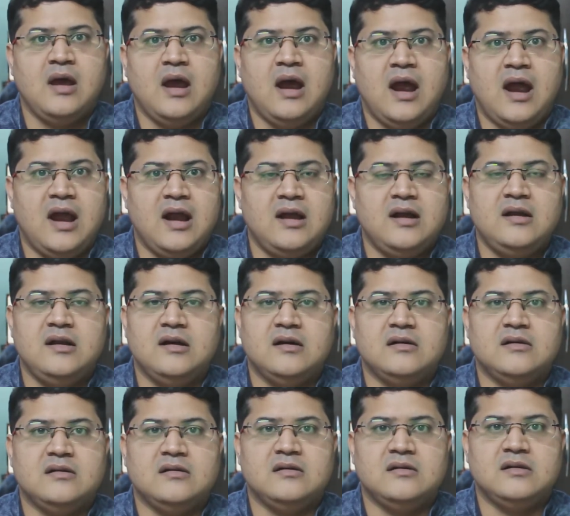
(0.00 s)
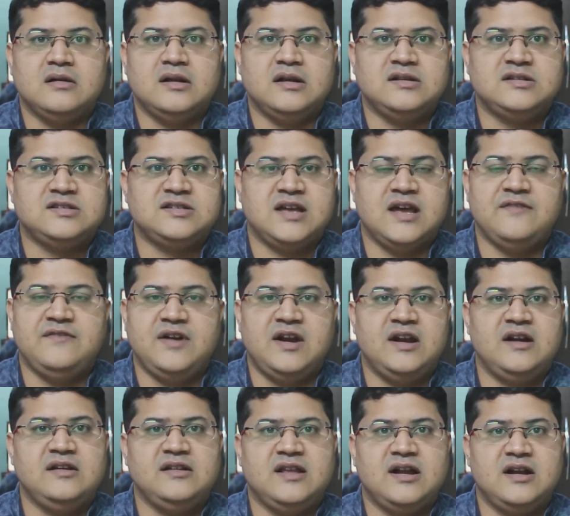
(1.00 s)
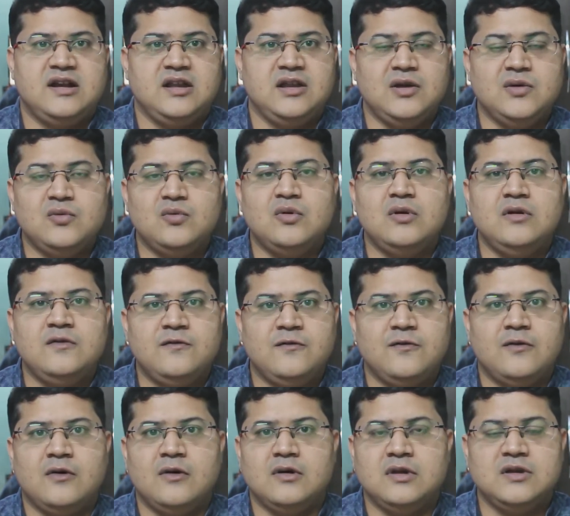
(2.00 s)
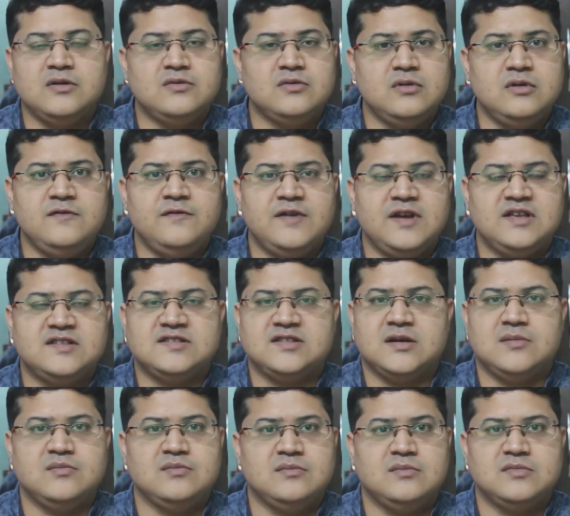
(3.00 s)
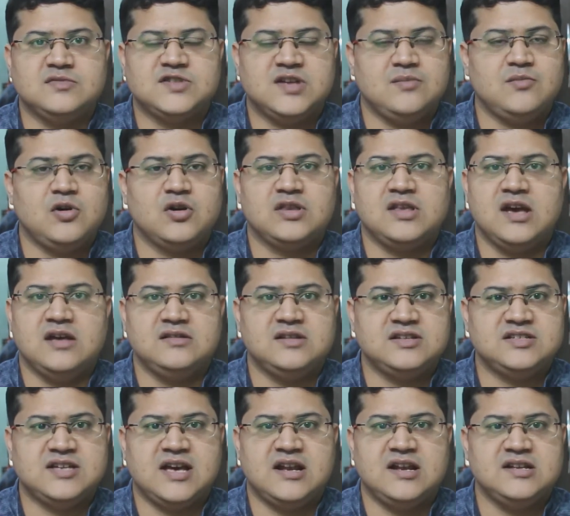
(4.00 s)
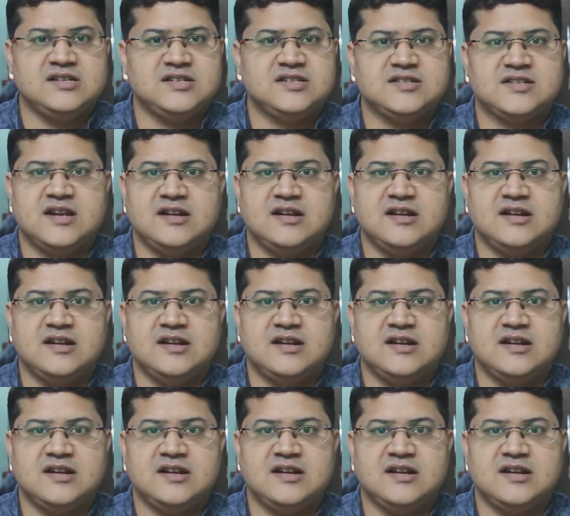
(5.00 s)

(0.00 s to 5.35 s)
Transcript: and it's evident that you would face some or the other challenges,